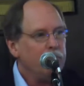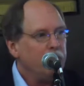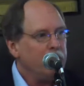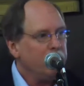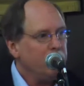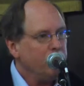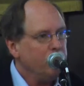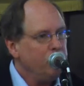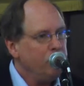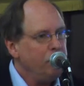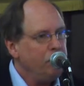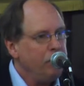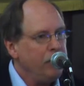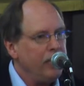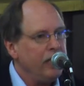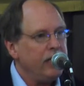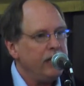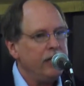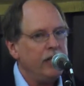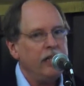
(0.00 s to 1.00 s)
But the
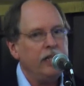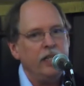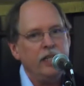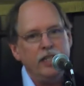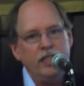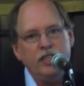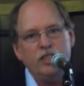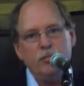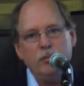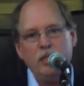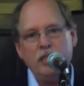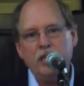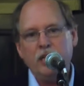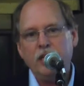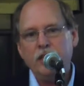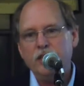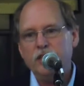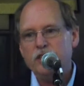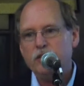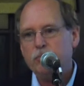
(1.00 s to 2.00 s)
big thing that needs to be done
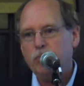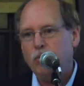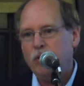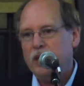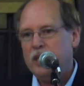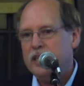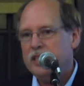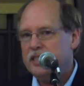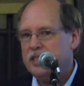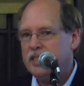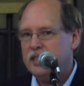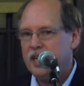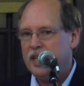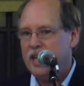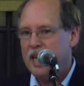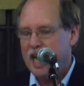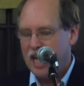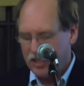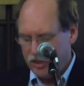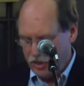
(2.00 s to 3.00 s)
at this point is at the
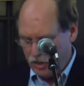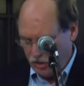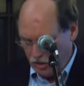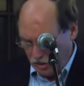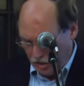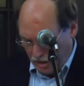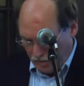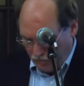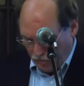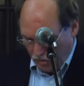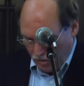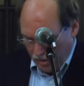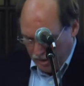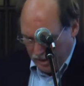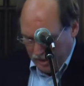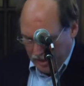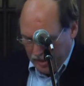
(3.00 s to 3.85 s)
national level